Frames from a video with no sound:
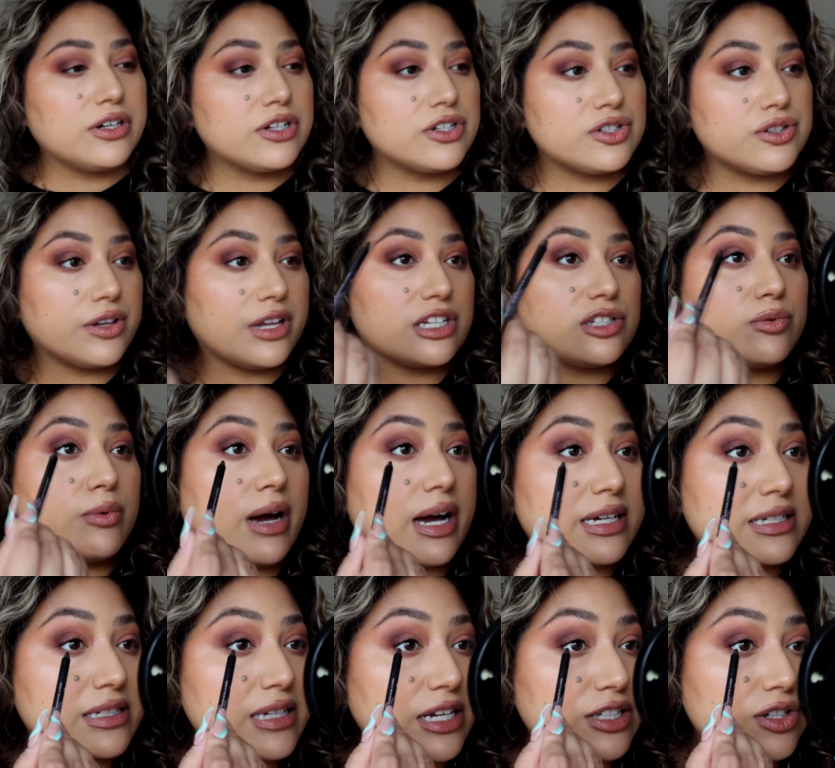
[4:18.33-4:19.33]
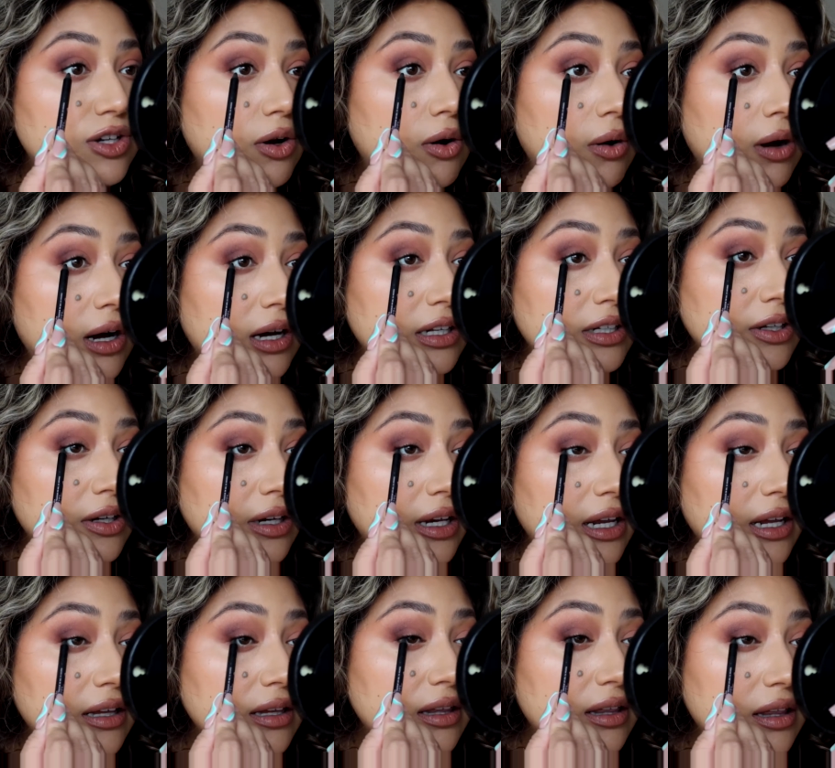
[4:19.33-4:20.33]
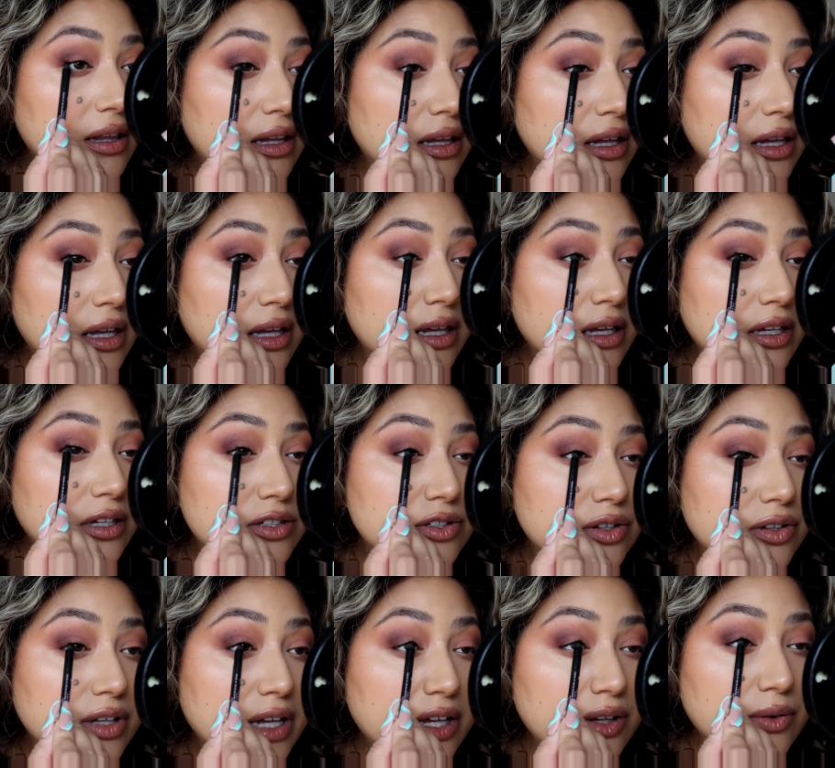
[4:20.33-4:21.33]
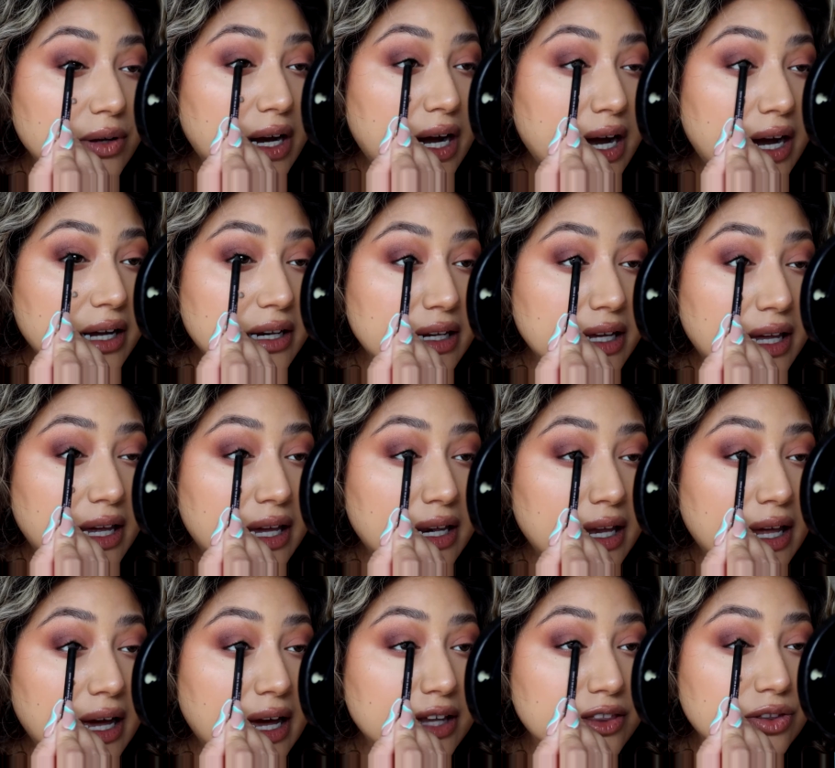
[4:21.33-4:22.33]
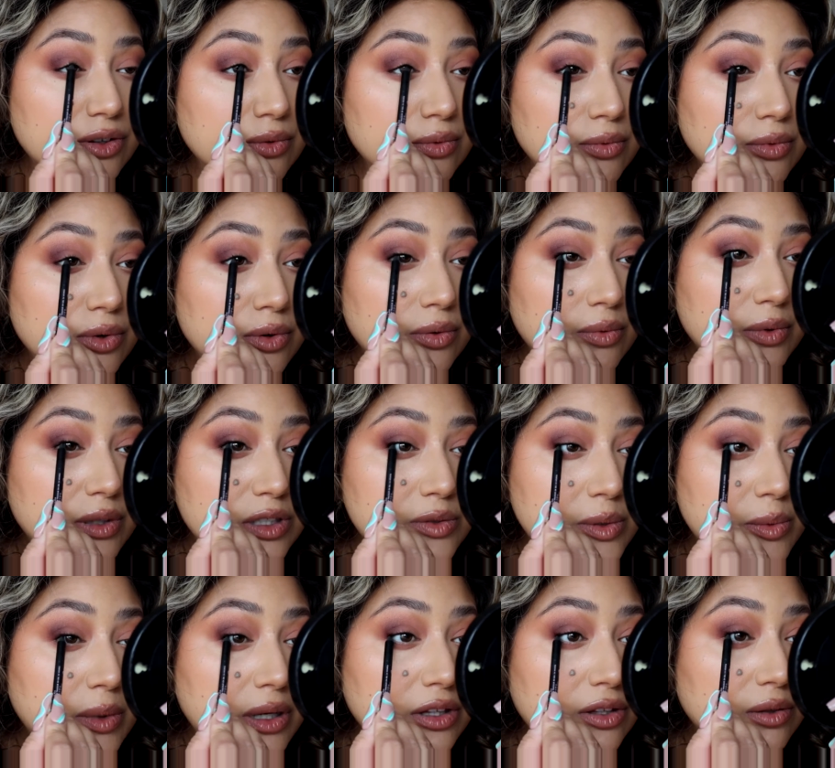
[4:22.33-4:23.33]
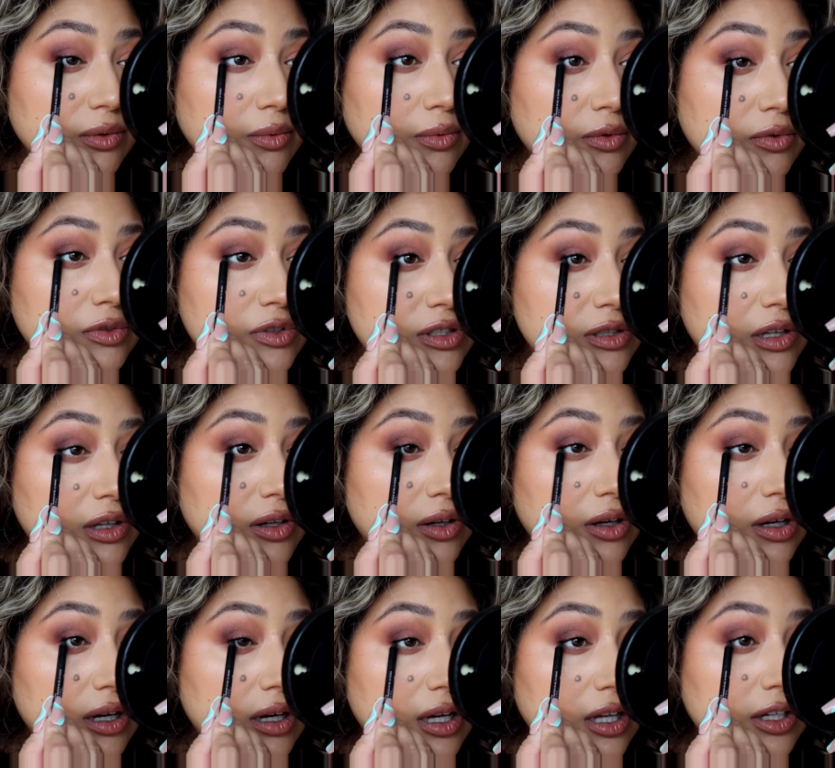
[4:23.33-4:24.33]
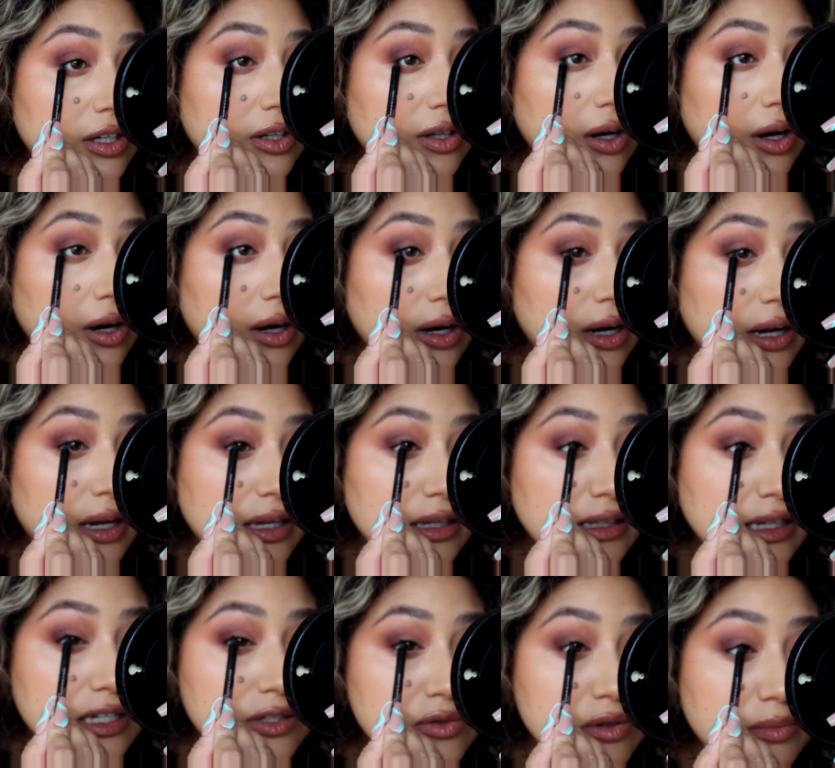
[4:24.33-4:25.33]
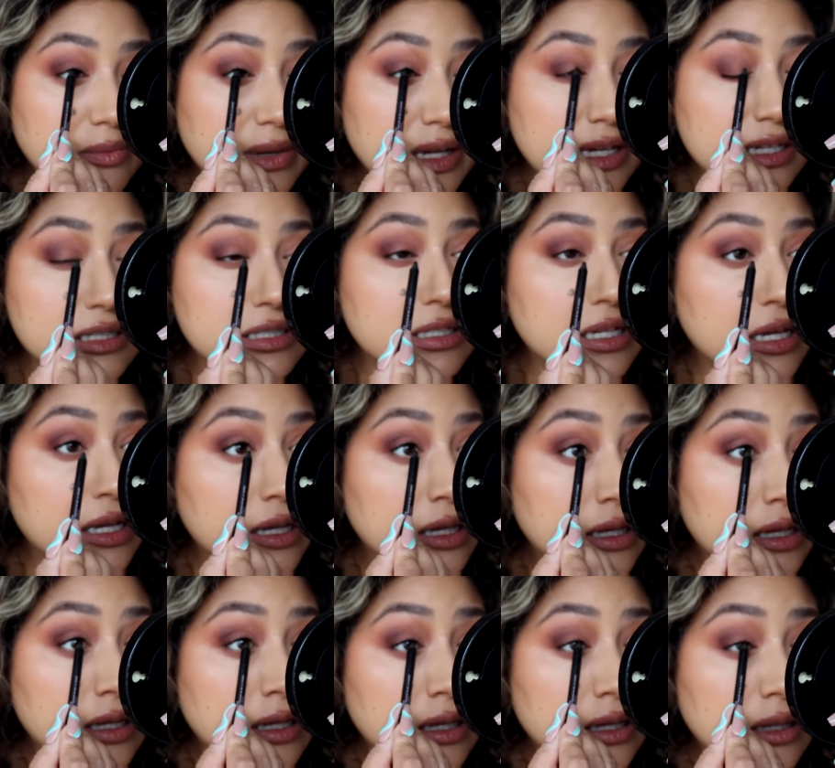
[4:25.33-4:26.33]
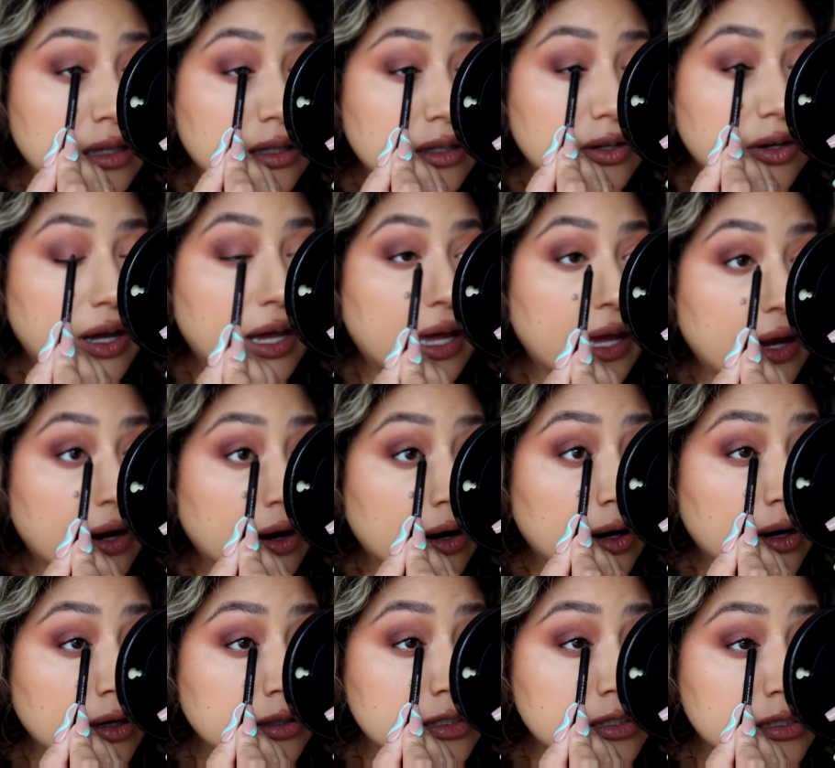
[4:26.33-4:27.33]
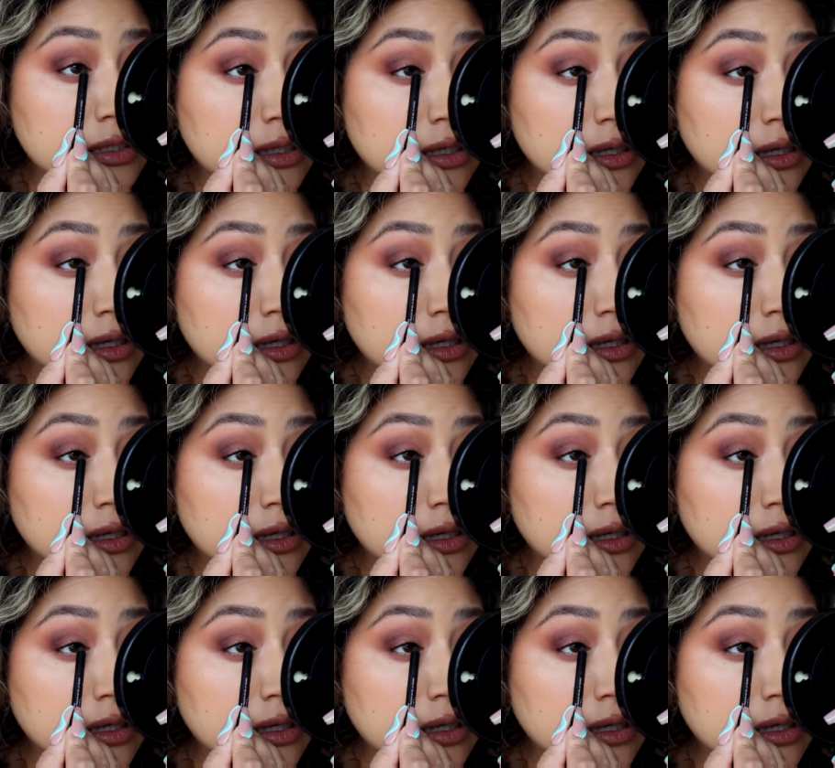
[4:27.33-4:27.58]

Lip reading: So that's why I say to go underneath, so that you kind of get it at the root, because we want the root to look dark, and that's what makes your hairs,